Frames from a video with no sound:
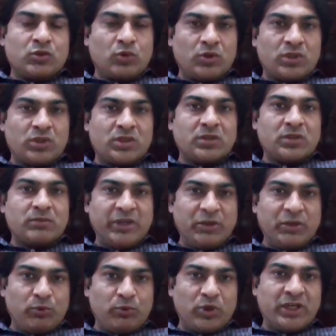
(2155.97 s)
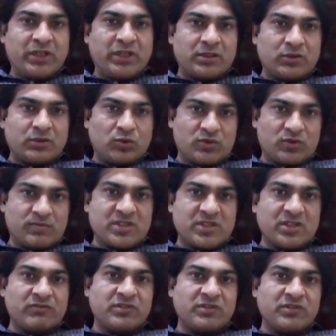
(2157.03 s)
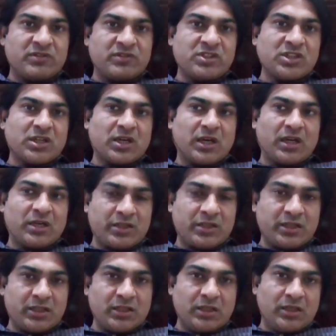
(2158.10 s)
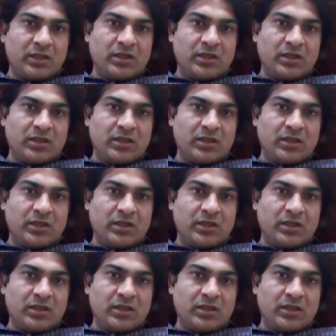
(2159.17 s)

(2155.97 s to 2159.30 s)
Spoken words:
don't manipulate those muscles which are already